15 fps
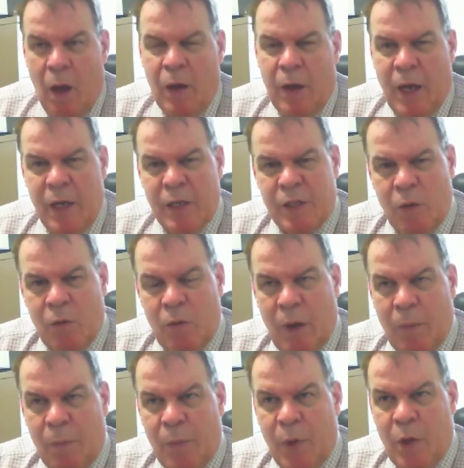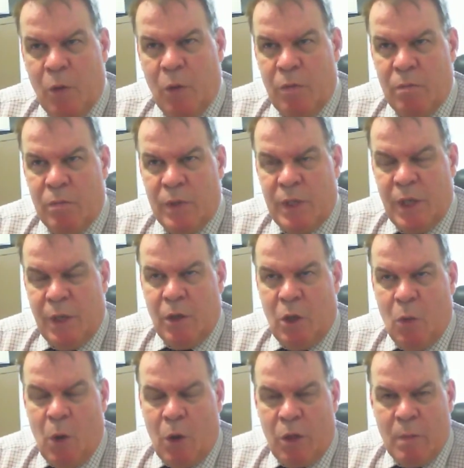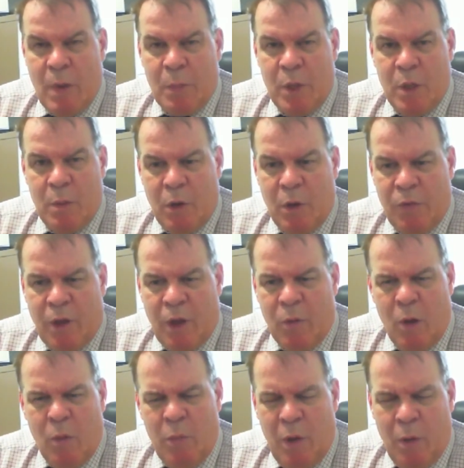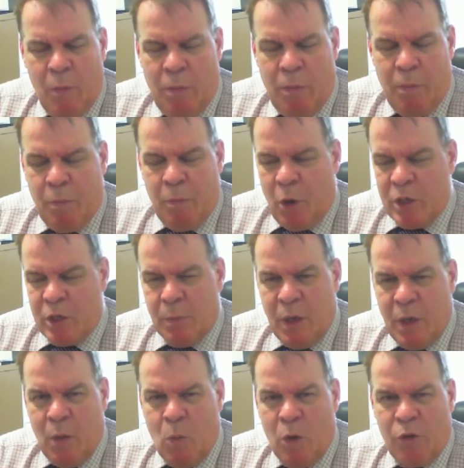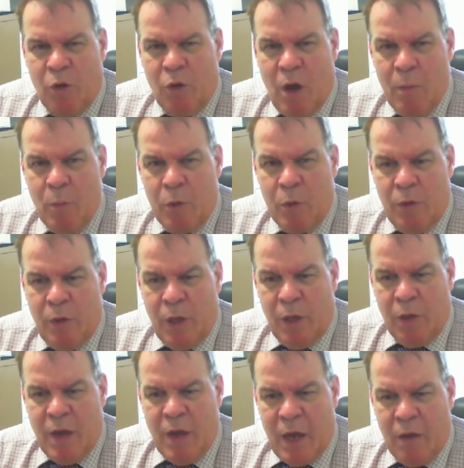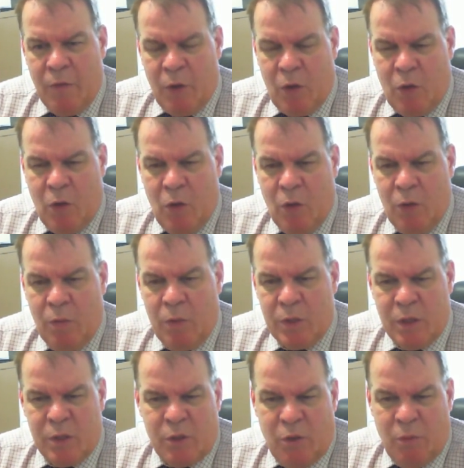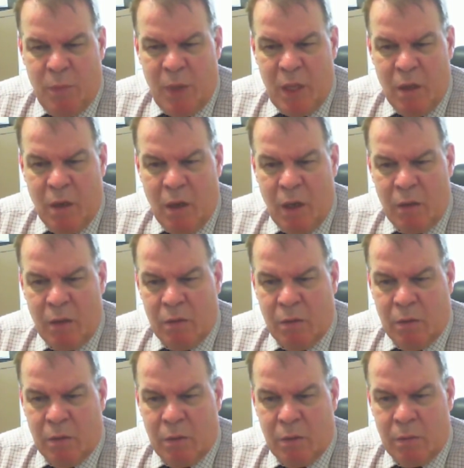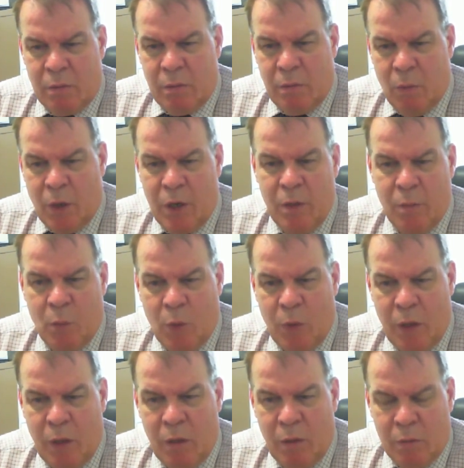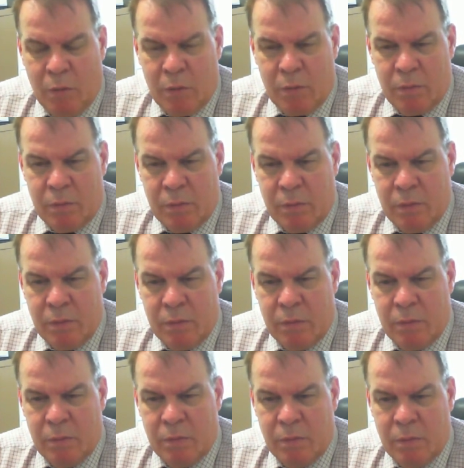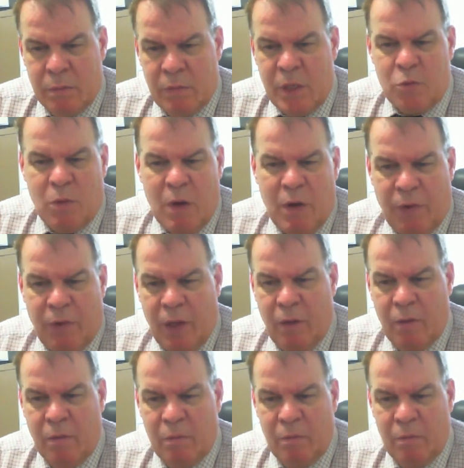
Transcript: Okay, so um, you said that you woke them up in the middle of the night. Approximately what time would the attack have occurred? Was it sort of midnight or one in the morning, or just roughly?